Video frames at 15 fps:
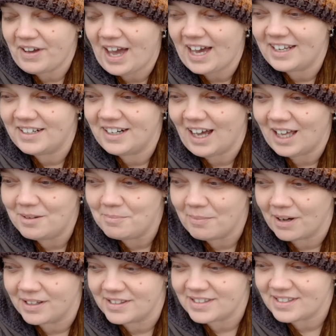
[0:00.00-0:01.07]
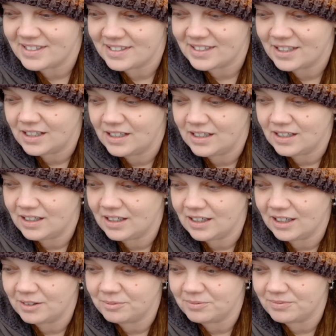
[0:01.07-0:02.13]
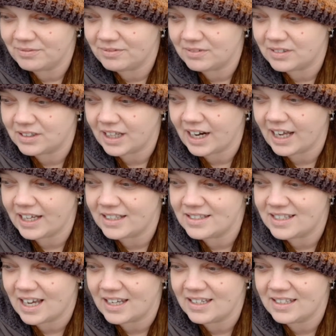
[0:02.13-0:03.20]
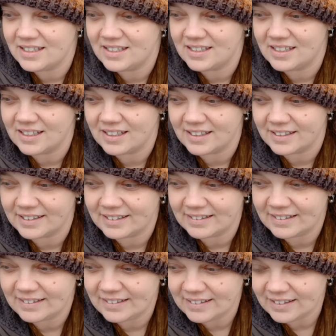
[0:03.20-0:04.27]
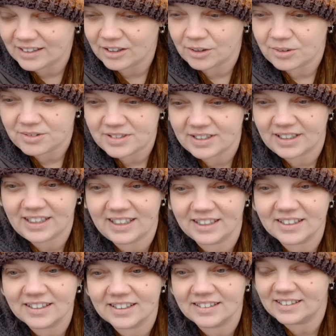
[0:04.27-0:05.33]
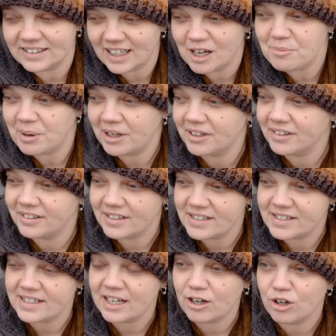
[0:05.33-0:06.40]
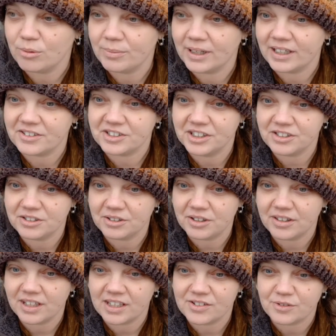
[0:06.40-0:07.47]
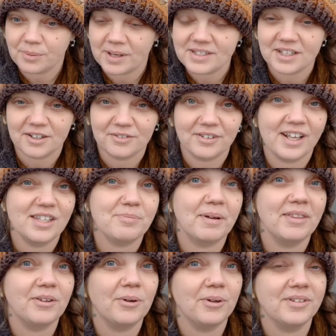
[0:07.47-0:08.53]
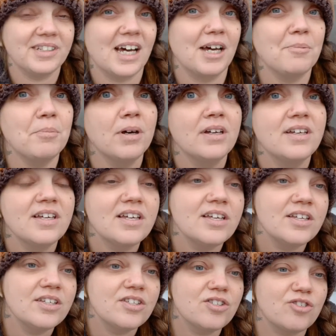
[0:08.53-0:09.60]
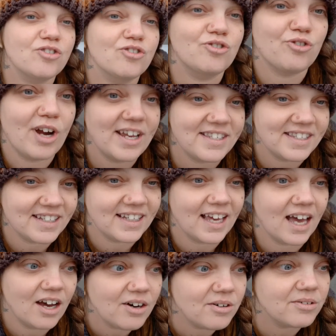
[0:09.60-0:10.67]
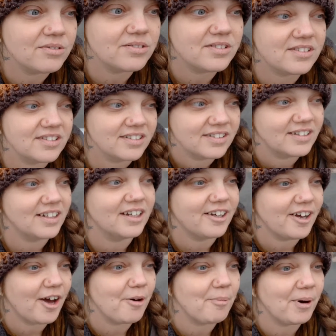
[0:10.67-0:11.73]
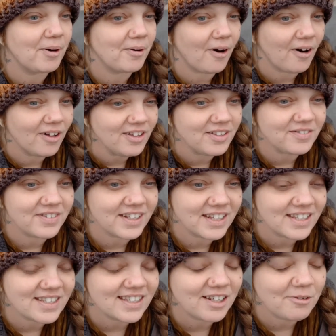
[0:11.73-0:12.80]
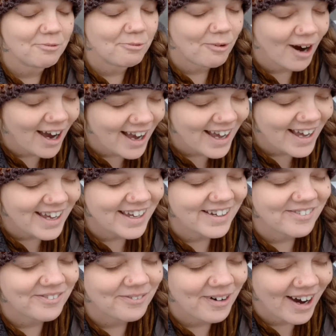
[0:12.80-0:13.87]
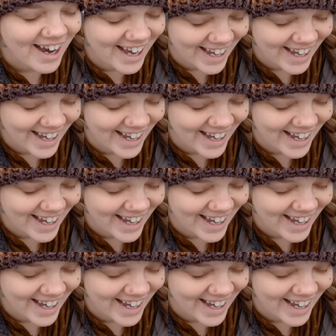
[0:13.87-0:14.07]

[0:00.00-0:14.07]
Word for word: had nine months uh, that I intended to, you know, to heal and to get better and to stay home and actually do good things for myself. And I spent the whole time stressing out about all of this. Like, why? Why?